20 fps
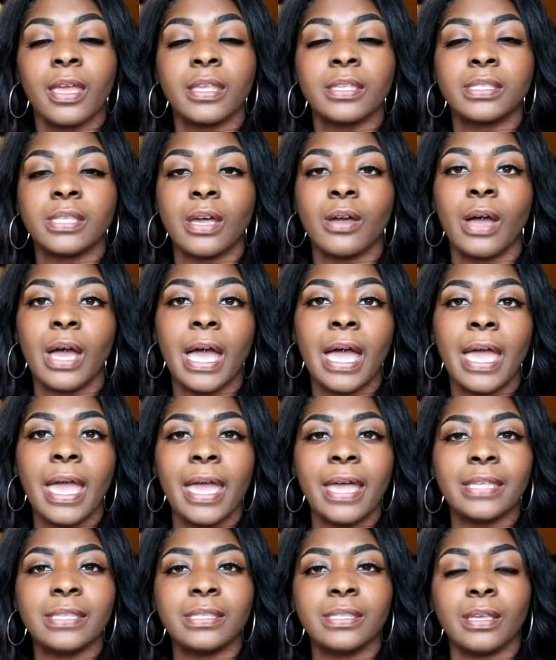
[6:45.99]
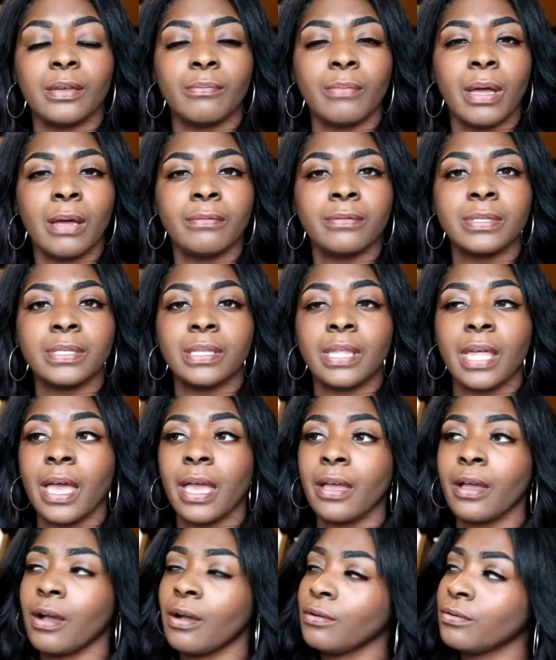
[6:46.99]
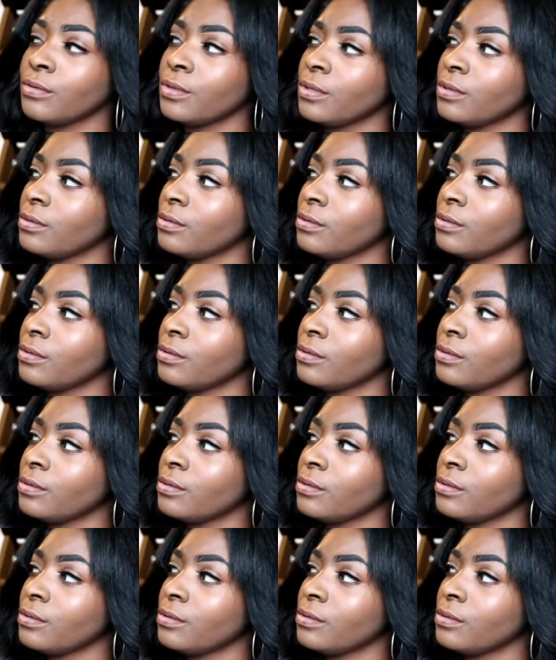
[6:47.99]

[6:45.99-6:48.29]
So I asked him, I was like, oh,